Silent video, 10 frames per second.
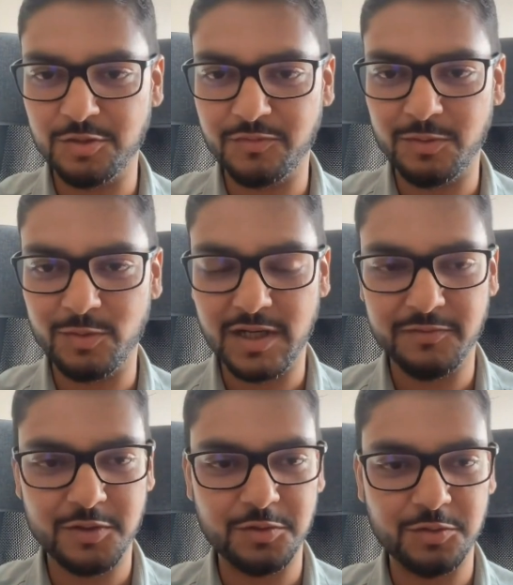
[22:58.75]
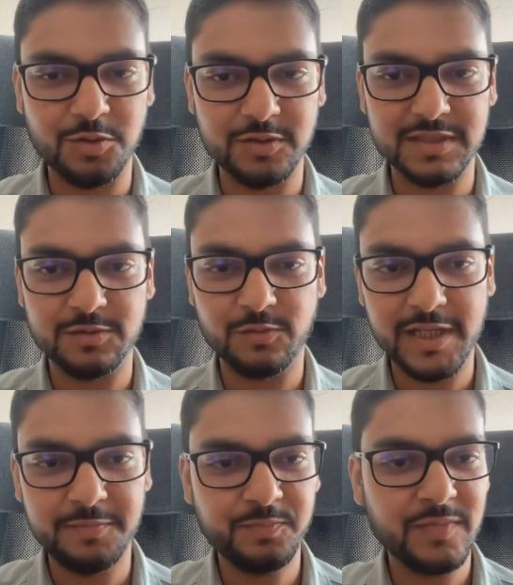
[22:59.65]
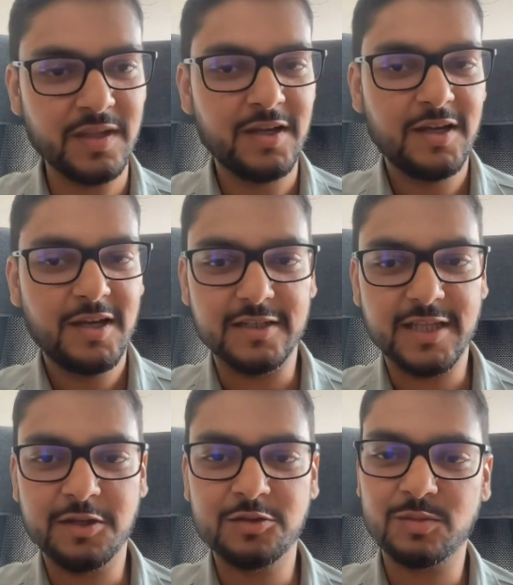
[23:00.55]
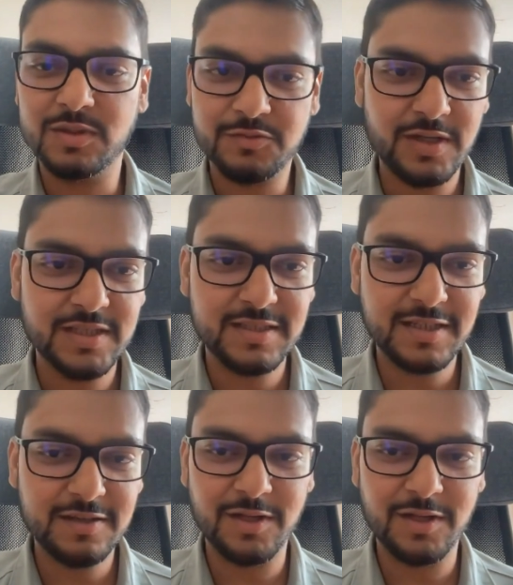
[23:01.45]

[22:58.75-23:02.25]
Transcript: We would love to do those as well. Thank you so much for listening.